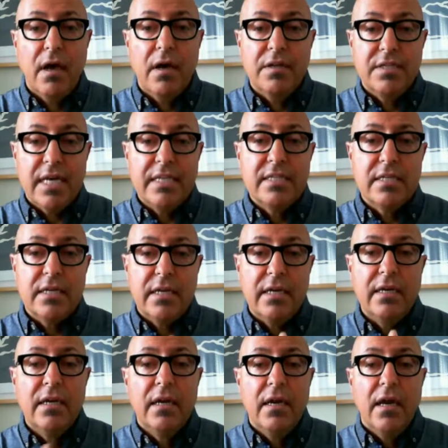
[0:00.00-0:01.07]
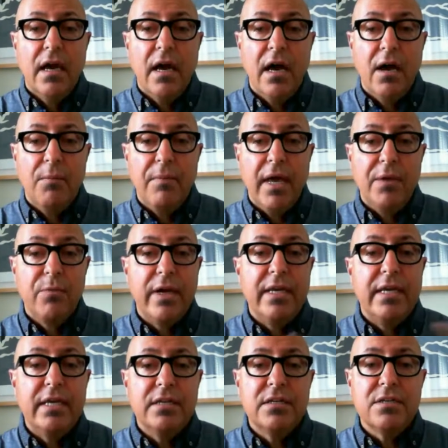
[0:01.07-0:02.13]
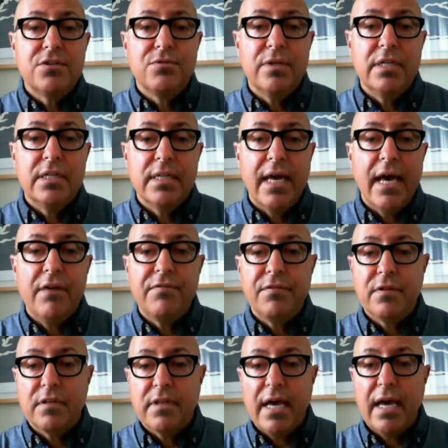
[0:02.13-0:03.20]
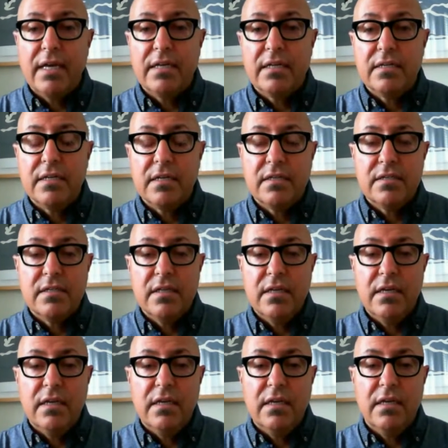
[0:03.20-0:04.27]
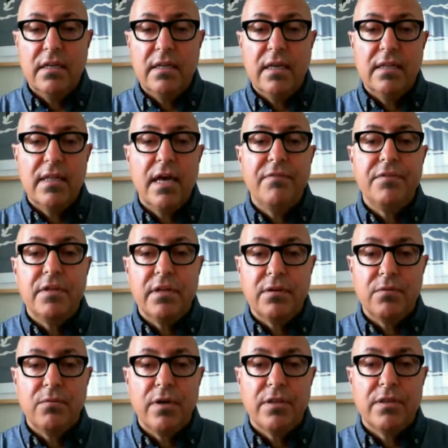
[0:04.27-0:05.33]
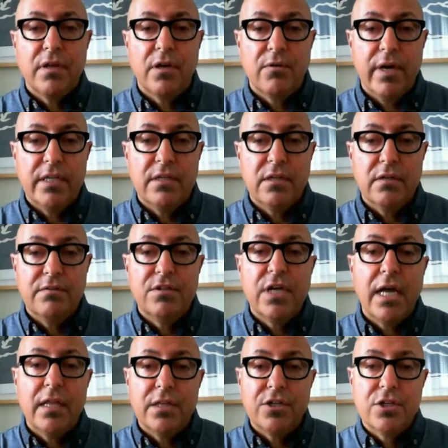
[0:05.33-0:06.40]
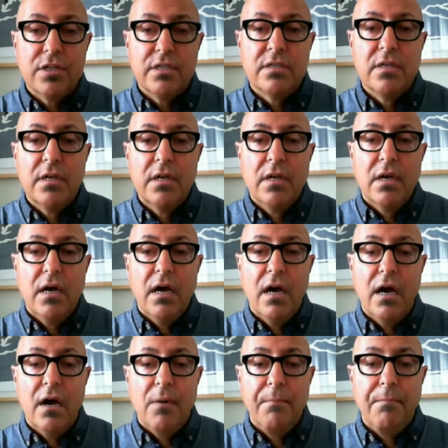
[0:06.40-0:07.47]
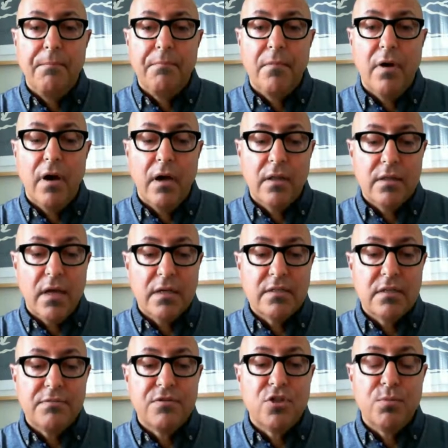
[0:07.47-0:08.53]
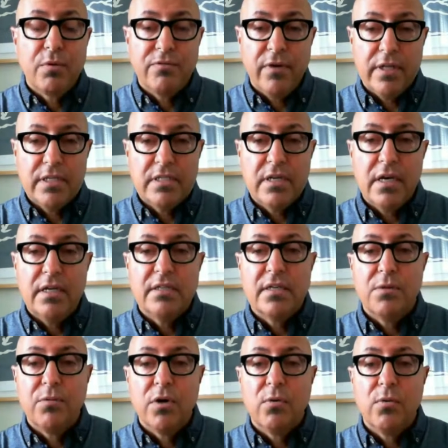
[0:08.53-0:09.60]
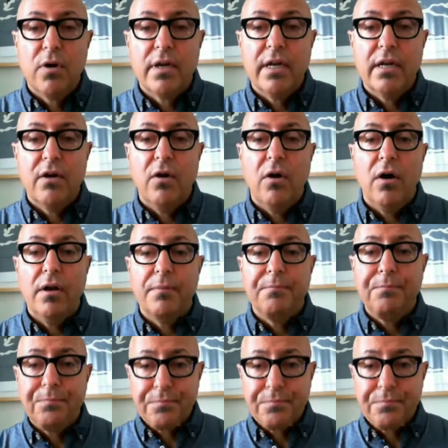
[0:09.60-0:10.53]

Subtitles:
density. And when industry left that city, they left it with a great deal of challenges, lots of Superfund sites, and we're working on